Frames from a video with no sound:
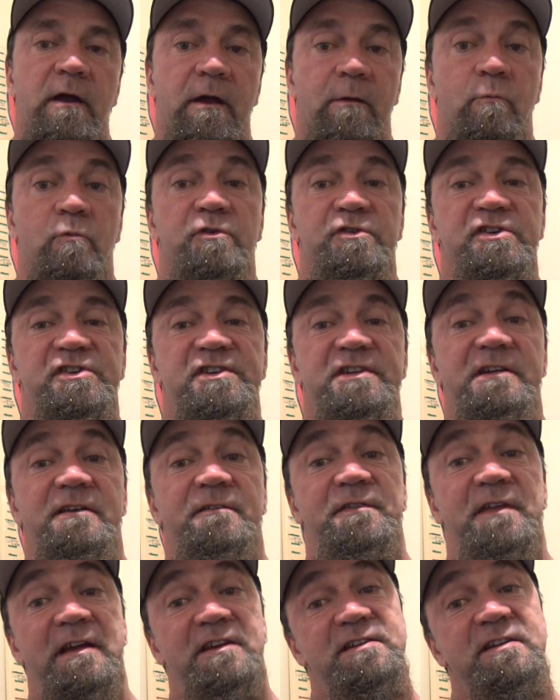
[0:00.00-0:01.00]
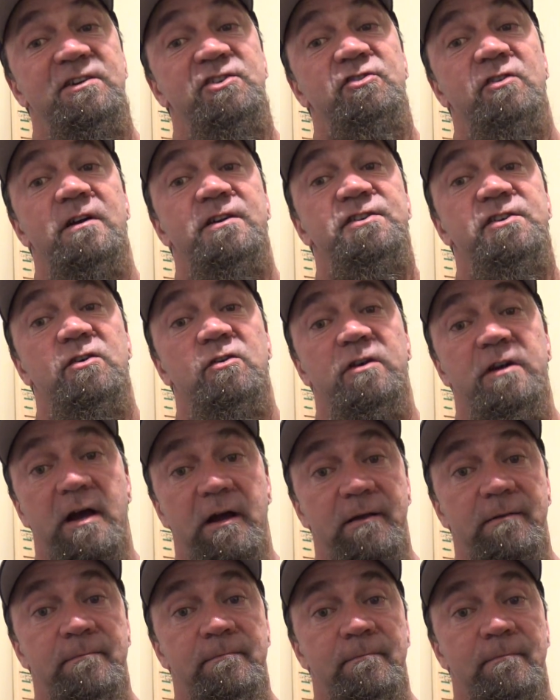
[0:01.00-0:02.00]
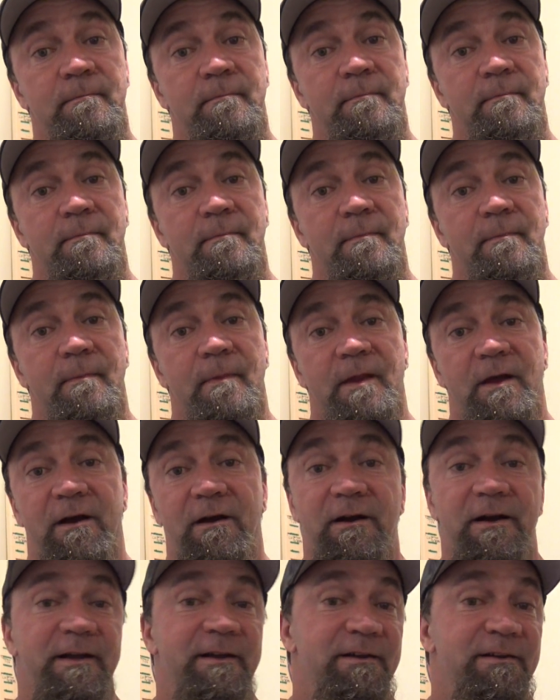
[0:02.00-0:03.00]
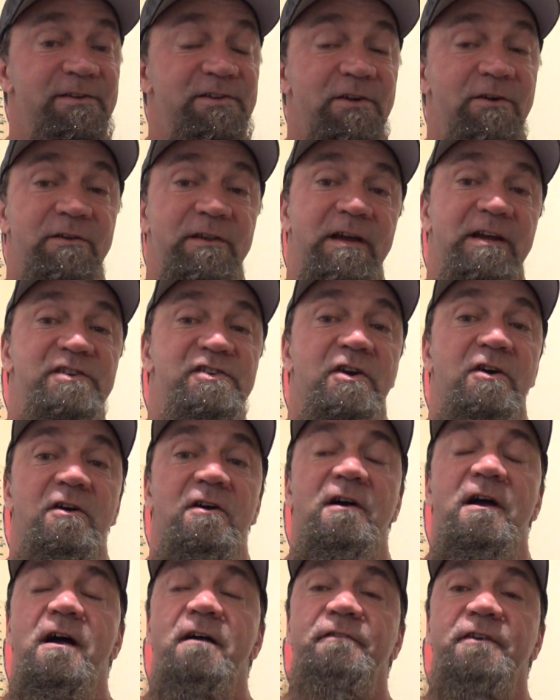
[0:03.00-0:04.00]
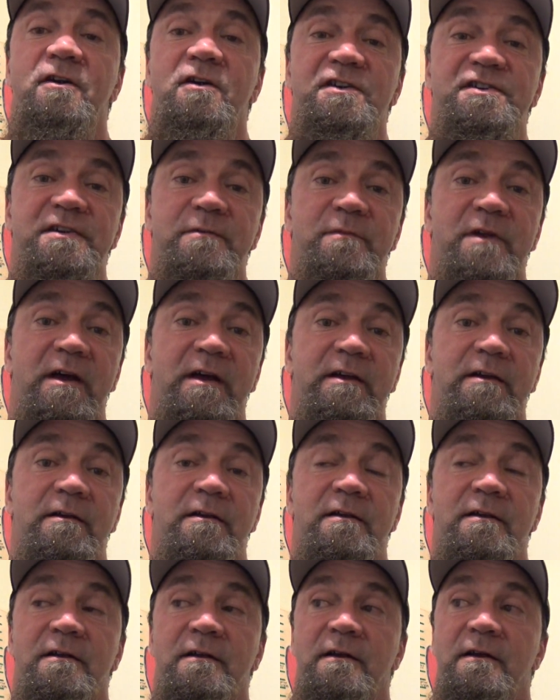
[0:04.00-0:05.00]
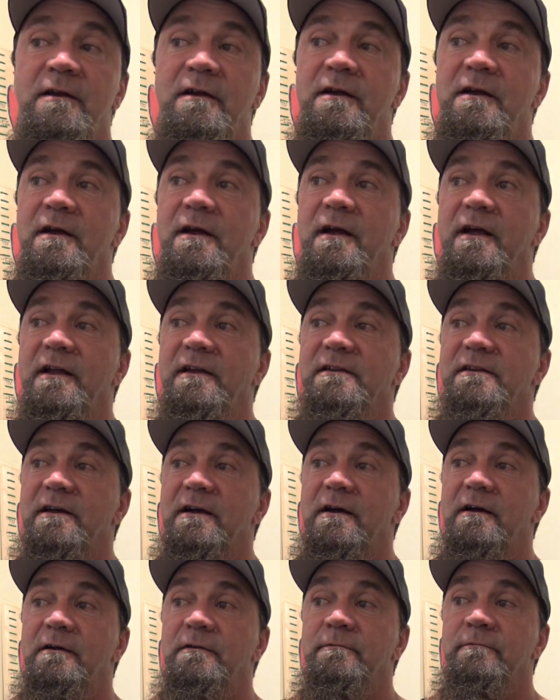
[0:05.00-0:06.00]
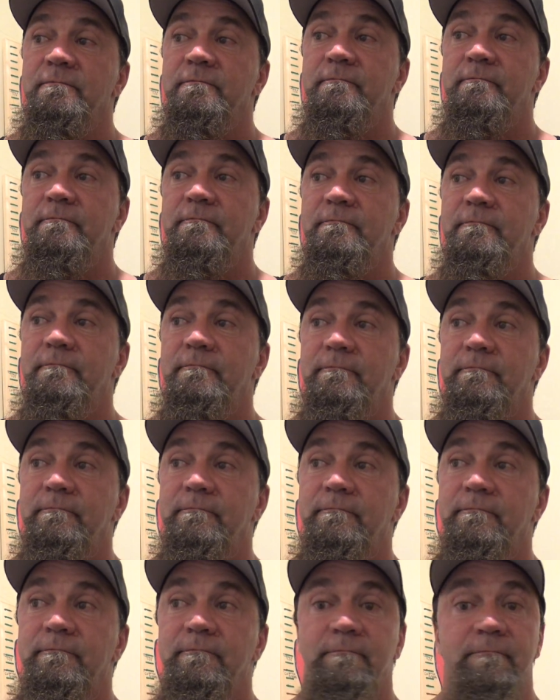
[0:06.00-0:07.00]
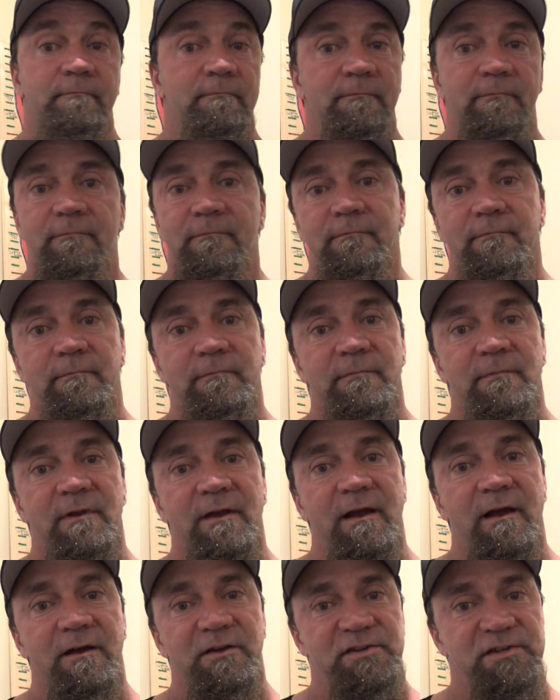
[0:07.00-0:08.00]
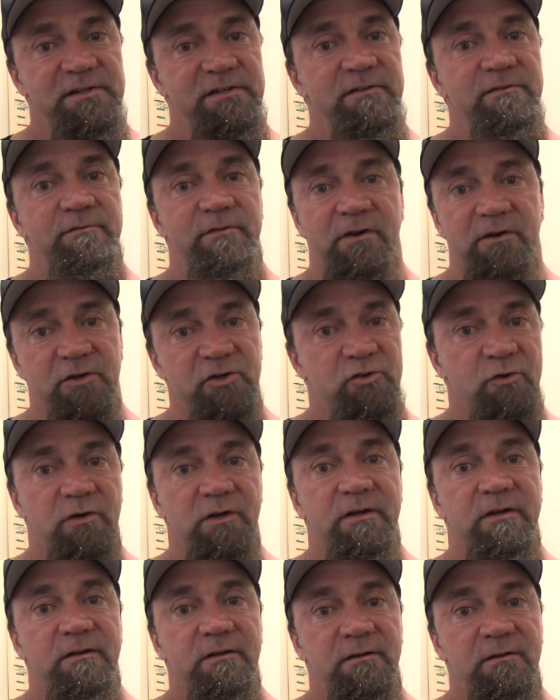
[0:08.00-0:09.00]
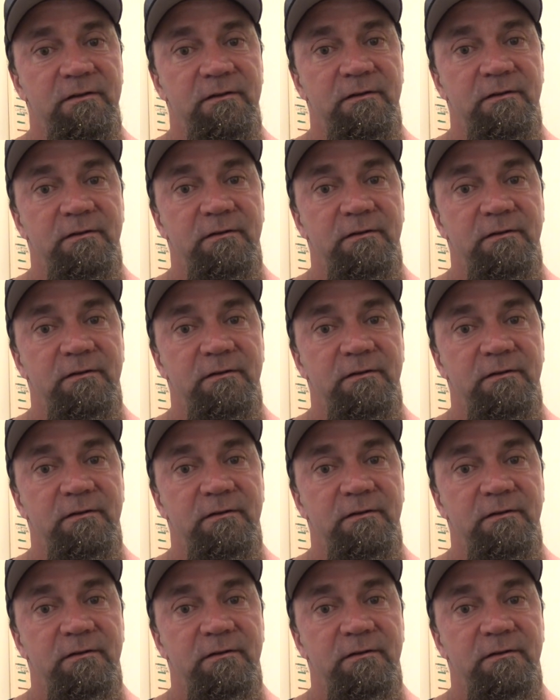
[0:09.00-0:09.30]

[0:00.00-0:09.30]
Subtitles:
and we'll just see if that's interesting or not. All right, so that's all. Have an awesome night, and I'll see you very shortly.